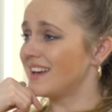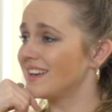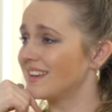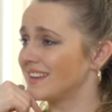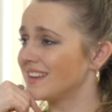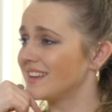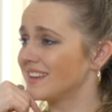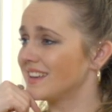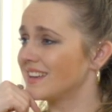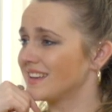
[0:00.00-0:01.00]

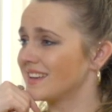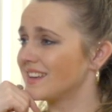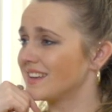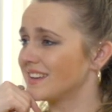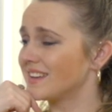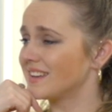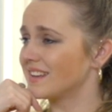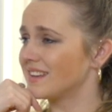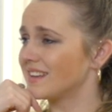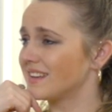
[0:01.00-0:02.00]

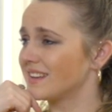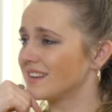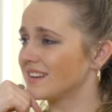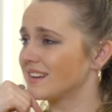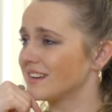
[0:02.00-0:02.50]
The person shown says nothing.